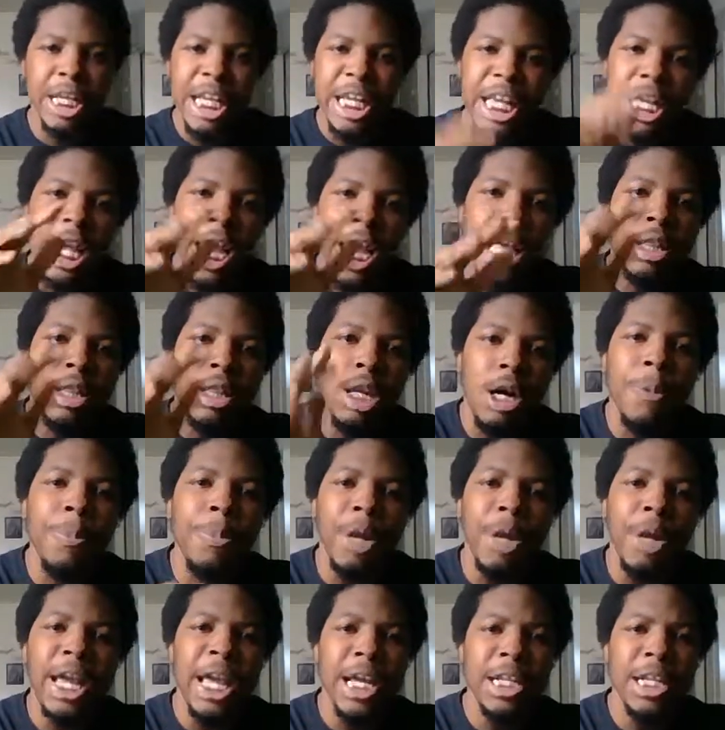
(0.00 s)
He had the upper
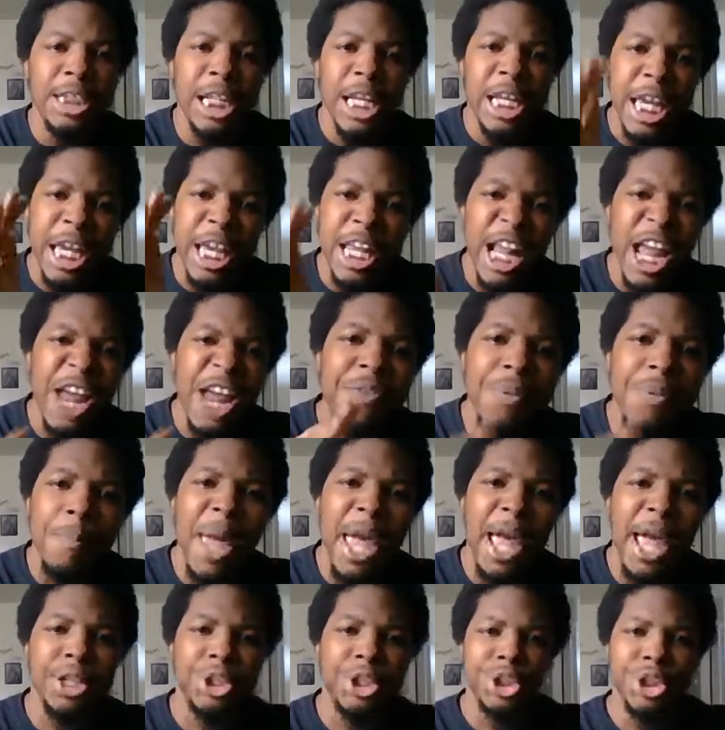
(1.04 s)
hands in every
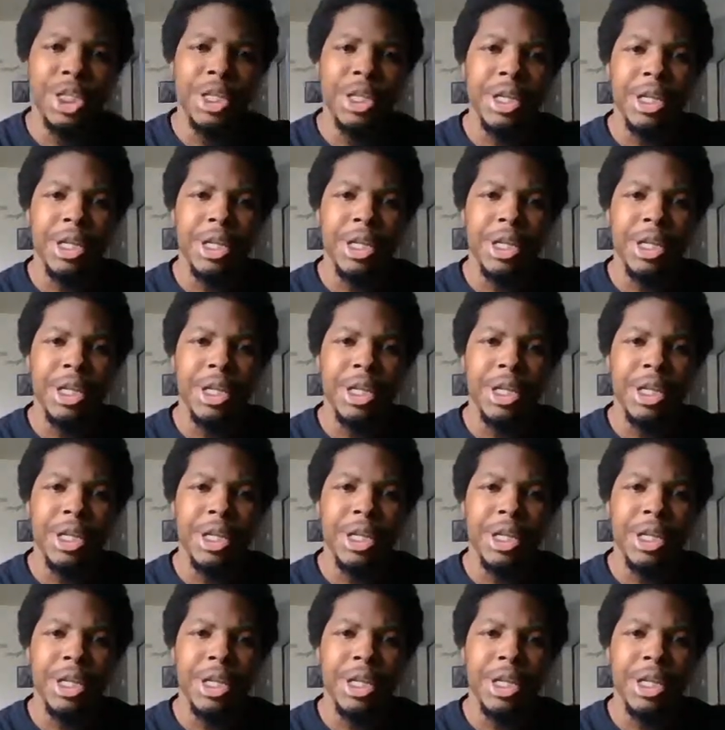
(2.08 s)
match.